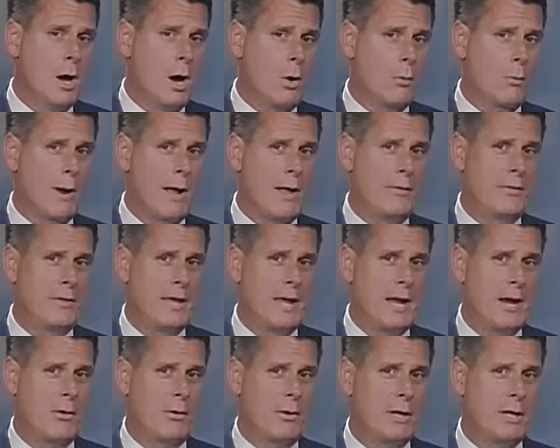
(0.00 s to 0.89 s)
around
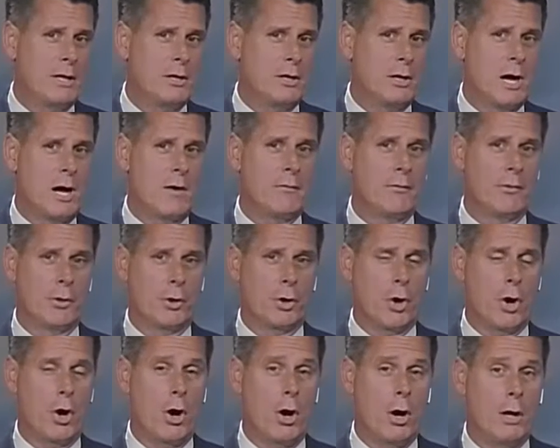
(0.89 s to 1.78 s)
the area to cover the
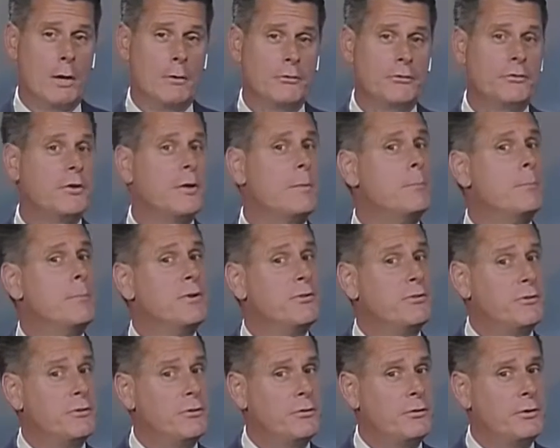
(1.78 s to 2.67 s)
costs, and
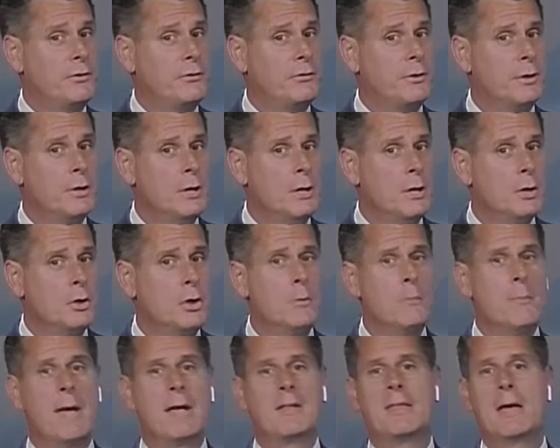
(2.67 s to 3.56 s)
businesses
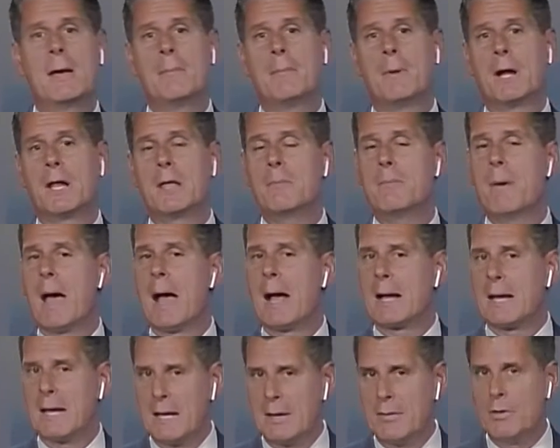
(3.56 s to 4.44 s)
could make that money
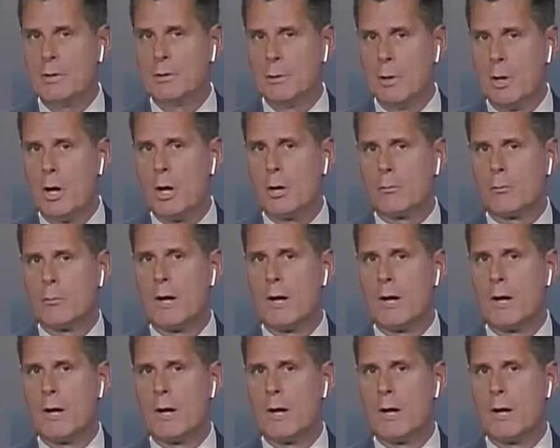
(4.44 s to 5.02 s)
back in the long